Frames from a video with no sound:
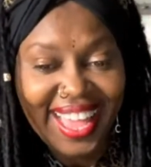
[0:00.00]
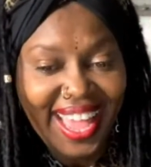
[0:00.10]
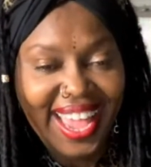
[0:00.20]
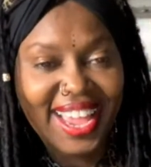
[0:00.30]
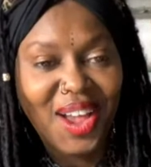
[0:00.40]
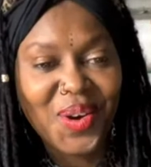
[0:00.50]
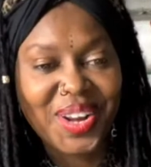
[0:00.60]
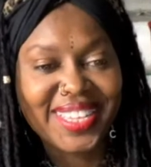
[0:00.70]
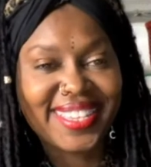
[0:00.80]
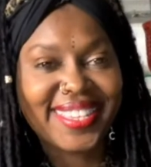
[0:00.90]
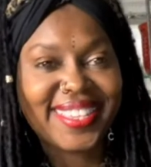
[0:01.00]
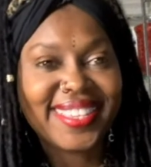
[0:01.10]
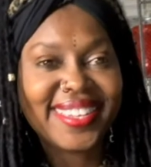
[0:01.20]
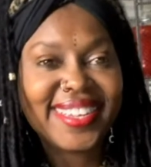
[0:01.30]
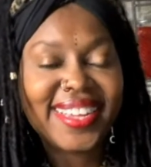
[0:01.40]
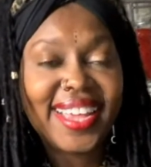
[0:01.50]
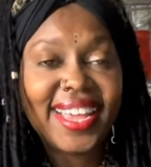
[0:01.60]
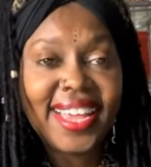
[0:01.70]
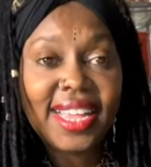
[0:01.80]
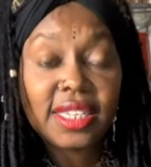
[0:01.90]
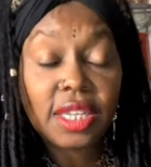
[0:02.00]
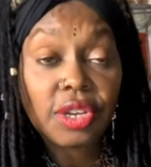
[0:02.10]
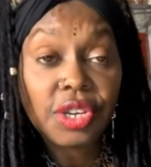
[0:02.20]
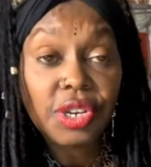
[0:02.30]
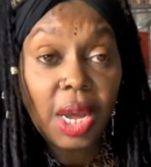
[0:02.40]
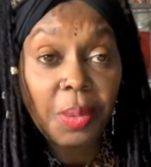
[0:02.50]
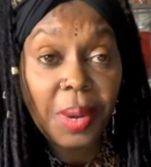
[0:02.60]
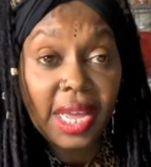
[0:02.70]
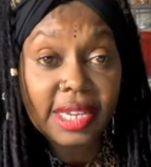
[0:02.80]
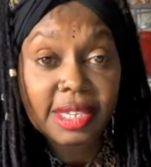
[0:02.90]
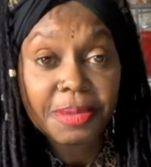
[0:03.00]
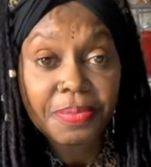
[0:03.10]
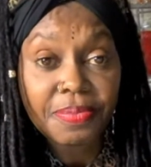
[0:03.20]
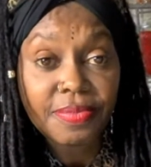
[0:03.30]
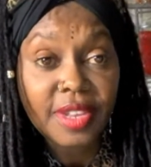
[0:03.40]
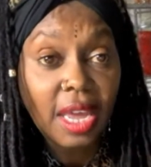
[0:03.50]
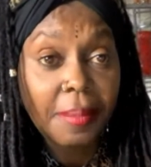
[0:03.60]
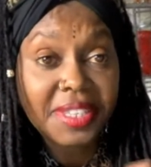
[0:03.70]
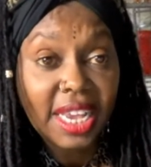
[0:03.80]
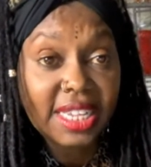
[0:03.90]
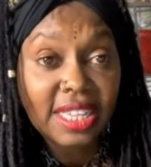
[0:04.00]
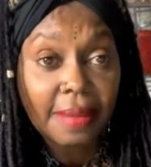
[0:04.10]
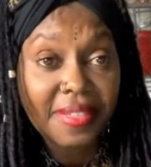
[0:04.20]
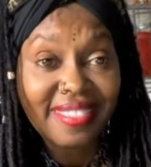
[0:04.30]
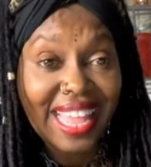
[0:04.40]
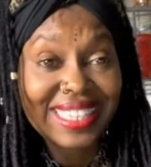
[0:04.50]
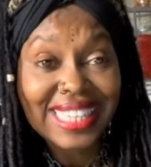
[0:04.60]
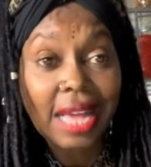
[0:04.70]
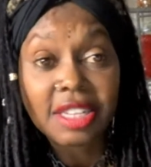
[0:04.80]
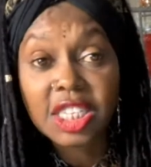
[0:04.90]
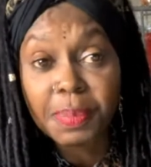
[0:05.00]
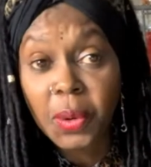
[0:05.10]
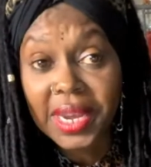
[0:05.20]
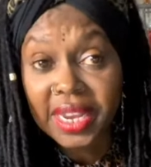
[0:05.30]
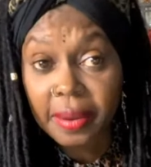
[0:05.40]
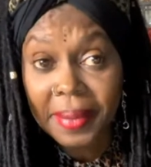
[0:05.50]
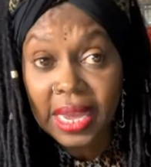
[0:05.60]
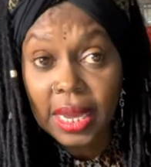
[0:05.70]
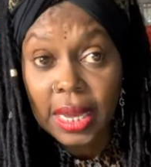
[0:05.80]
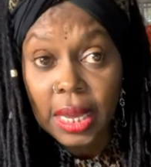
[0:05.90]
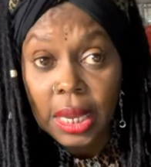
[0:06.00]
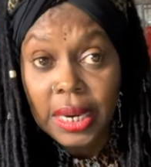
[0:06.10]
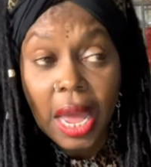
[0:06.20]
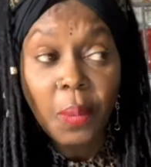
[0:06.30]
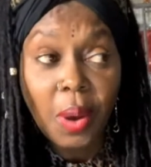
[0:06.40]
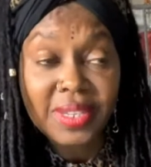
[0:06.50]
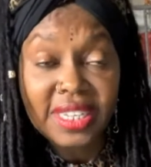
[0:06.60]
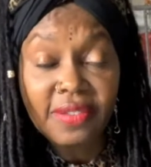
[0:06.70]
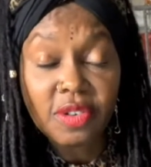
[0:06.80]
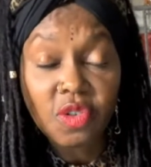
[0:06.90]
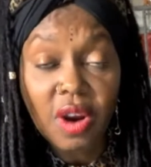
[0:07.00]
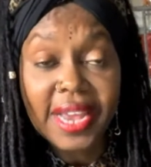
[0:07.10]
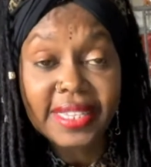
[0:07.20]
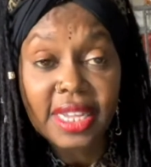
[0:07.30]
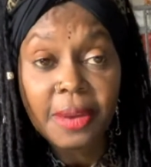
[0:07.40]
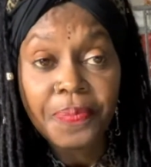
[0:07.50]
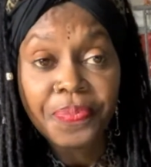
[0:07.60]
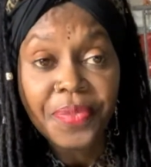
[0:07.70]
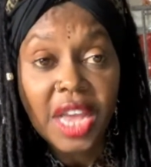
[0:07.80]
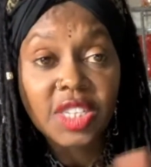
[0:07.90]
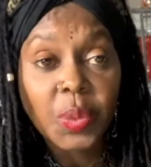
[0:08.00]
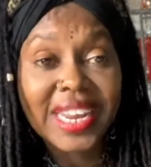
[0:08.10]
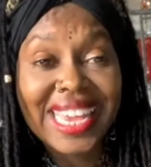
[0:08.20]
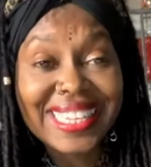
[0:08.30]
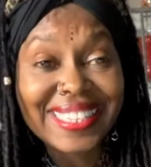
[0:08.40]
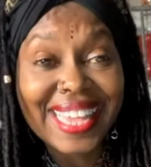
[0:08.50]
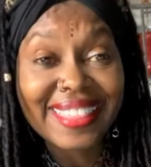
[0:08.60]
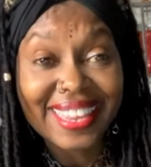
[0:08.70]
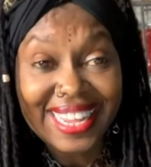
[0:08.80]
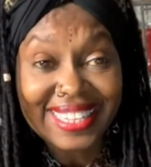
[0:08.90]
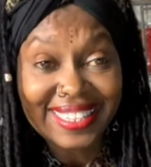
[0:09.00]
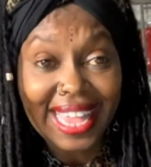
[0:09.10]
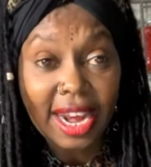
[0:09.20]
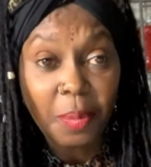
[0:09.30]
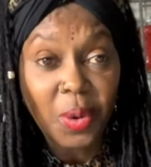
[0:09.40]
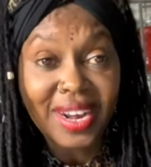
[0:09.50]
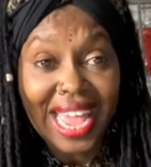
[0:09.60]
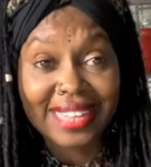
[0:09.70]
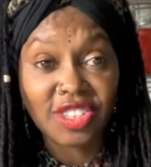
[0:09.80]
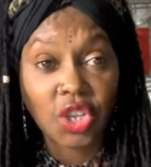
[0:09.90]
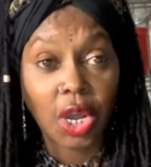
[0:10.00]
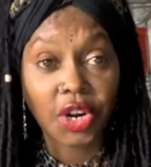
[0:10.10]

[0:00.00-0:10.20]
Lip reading: Hey, Otis. So you know what? Let me tell you something. That sounds spooky to me. Now, what was even crazy is when he said that he sat up one night and saw